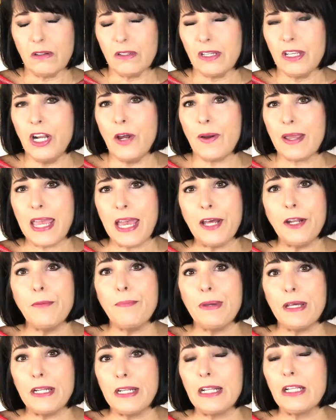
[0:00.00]

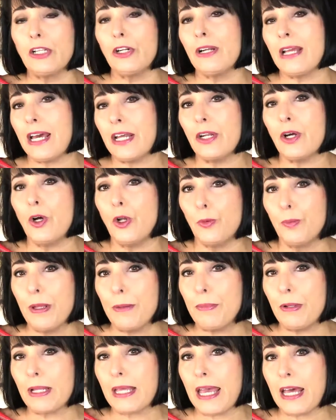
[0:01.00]
accountability, learning how to hold
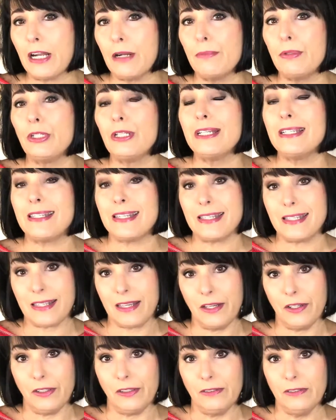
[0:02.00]
people accountable is a
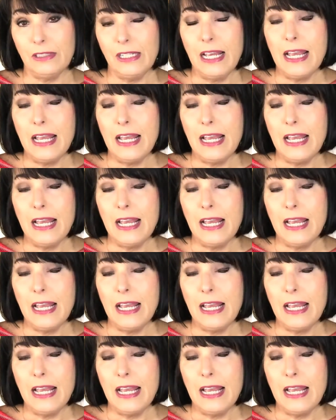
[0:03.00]
skill.